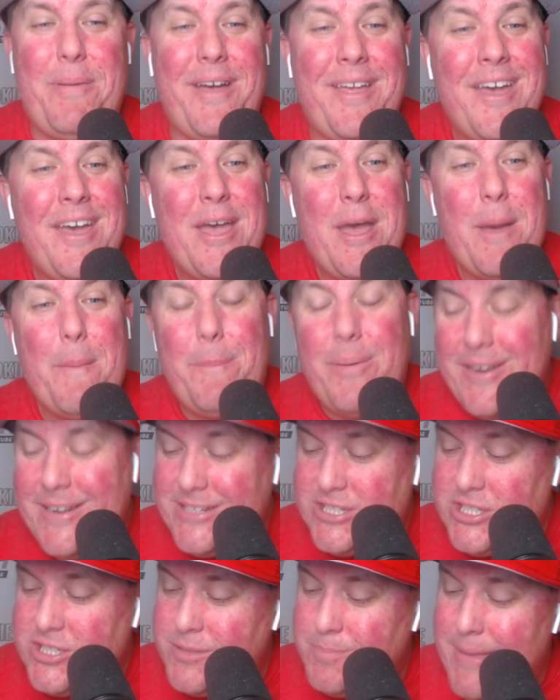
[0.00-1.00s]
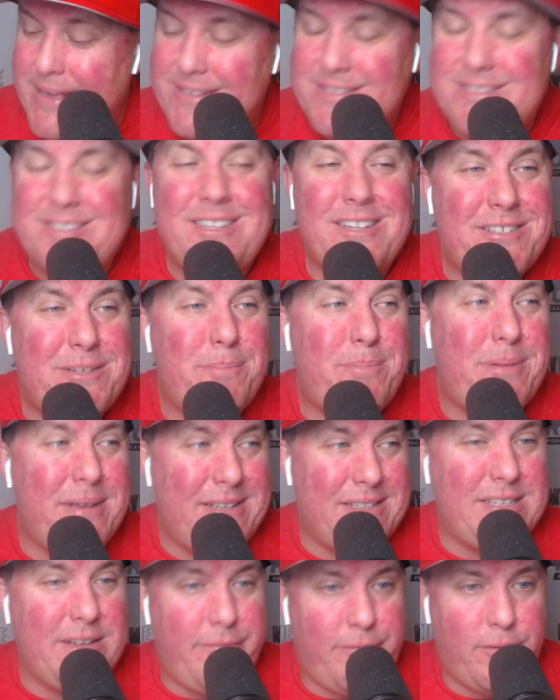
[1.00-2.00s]
but but it just makes such a
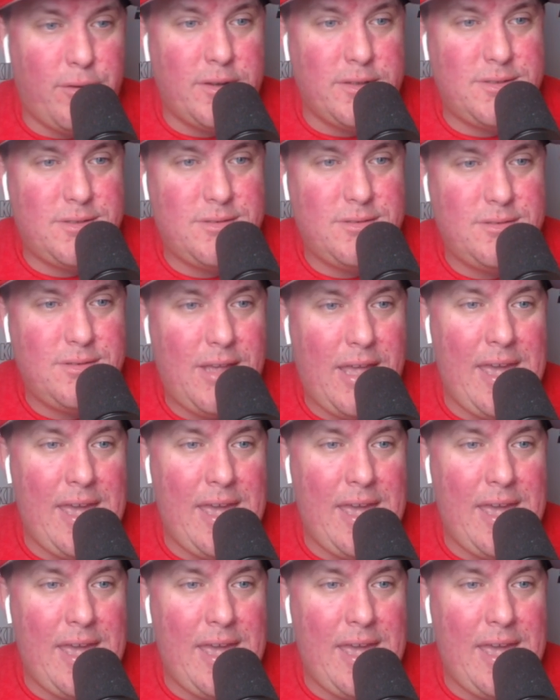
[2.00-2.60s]
big difference,